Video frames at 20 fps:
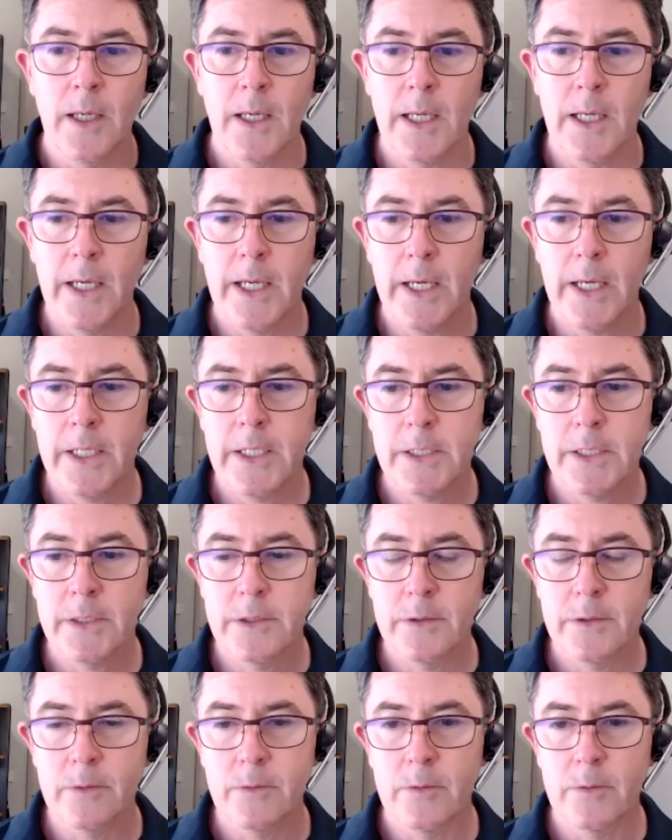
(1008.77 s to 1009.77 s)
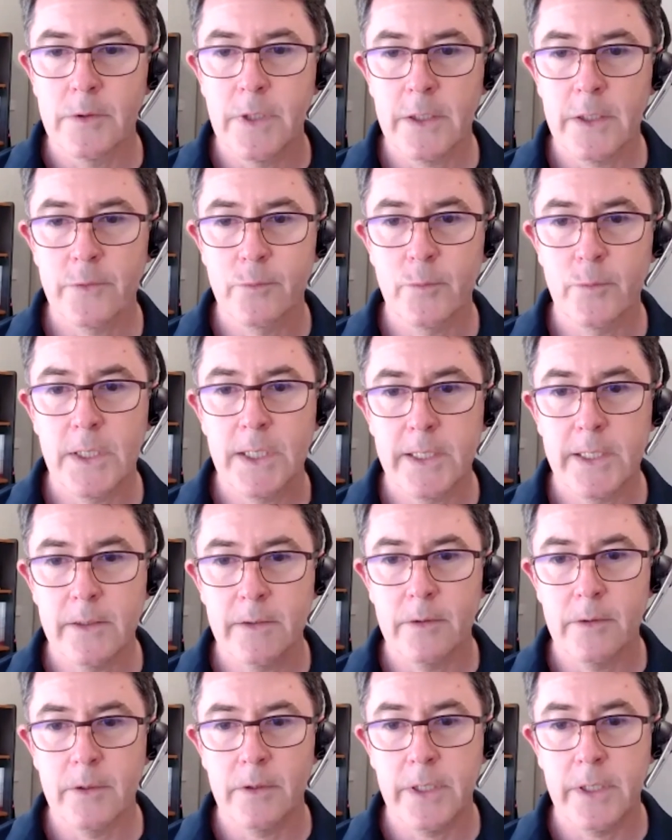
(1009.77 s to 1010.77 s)
And that's
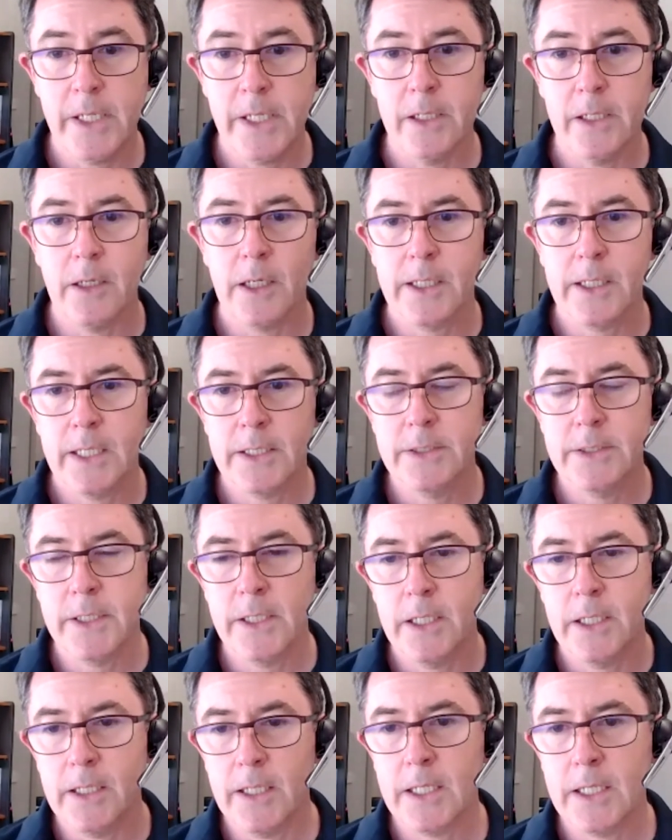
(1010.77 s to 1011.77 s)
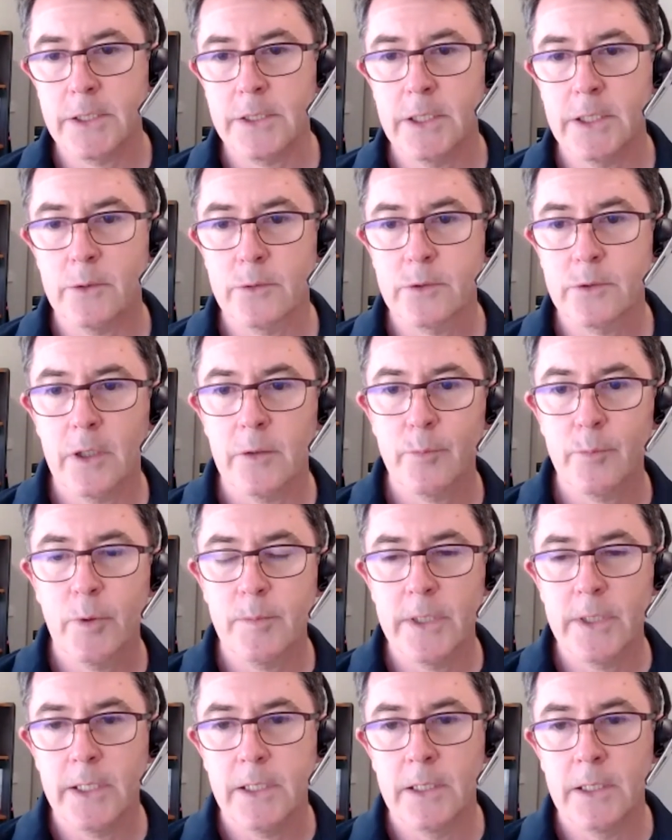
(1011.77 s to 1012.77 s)
really it, I guess, in a nutshell. So it's
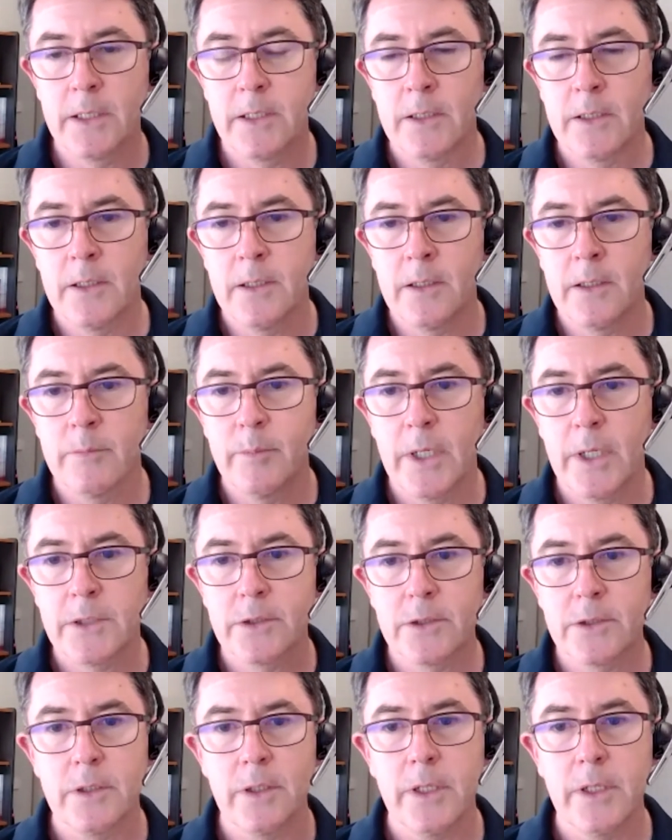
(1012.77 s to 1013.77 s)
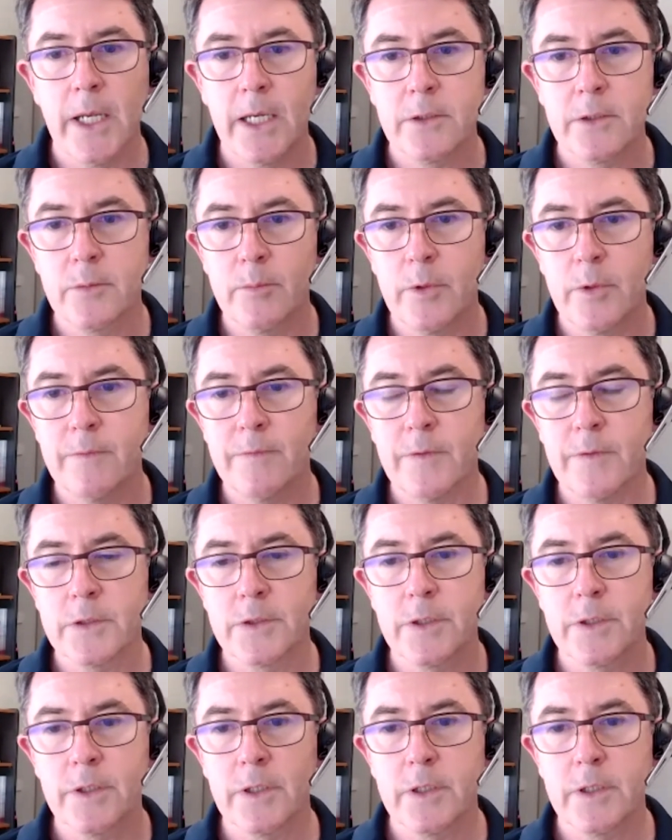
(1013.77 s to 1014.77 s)
probably best now to move on
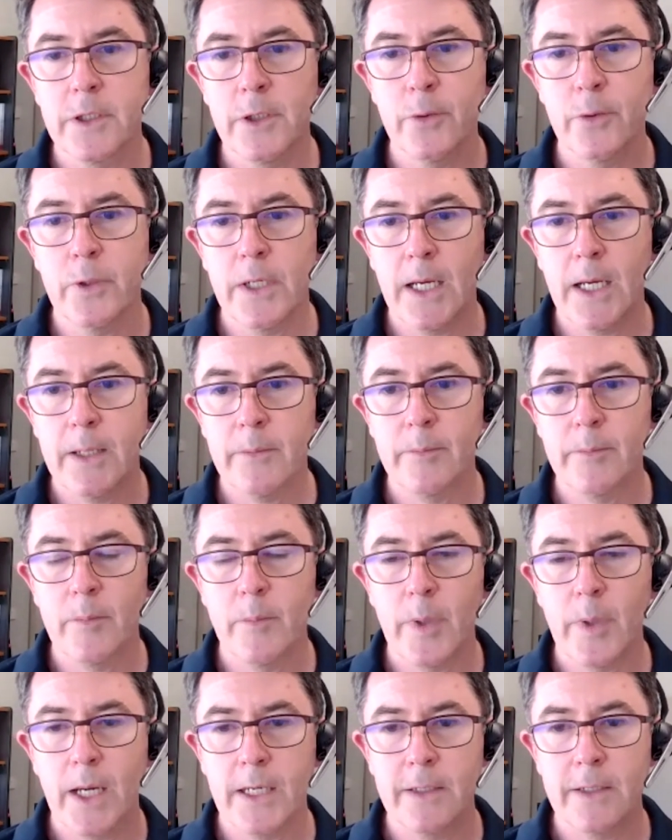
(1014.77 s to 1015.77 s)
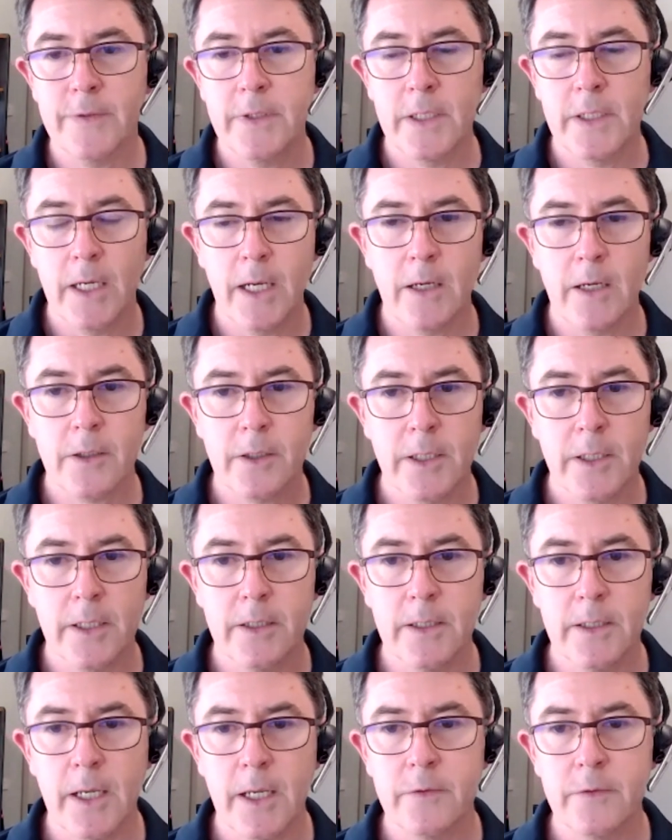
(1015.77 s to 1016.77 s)
to the Q&A part of it, and I
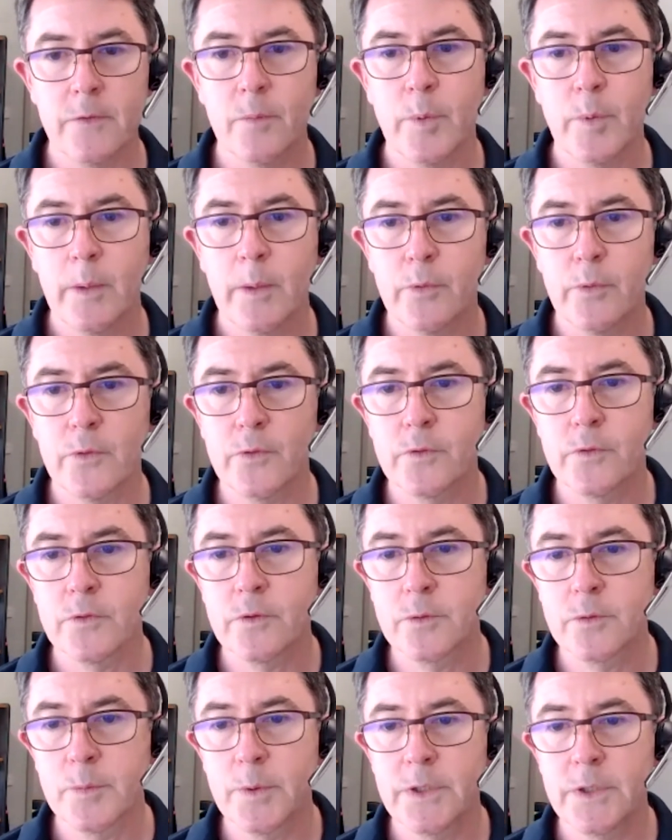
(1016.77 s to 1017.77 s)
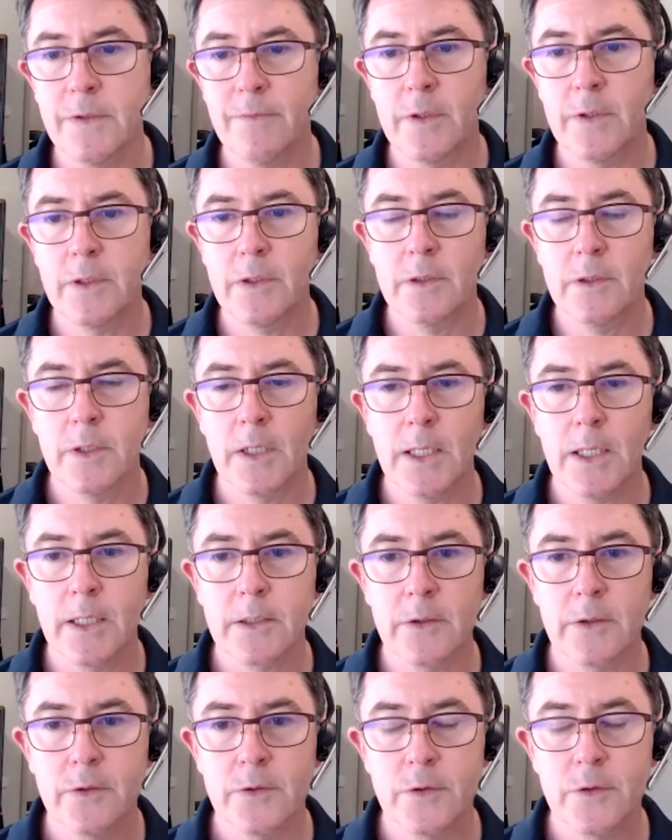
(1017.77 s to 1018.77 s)
can answer people's specific
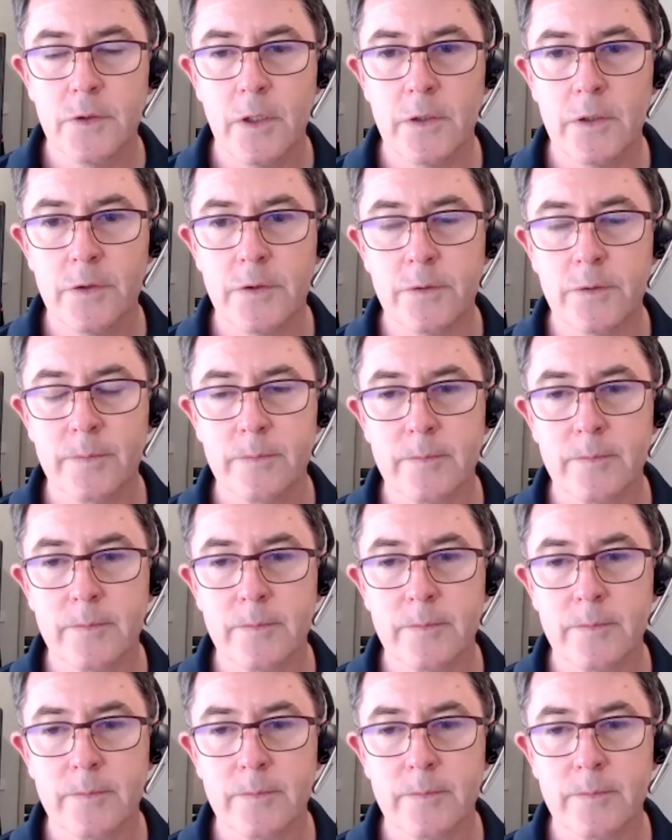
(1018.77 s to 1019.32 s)
concerns.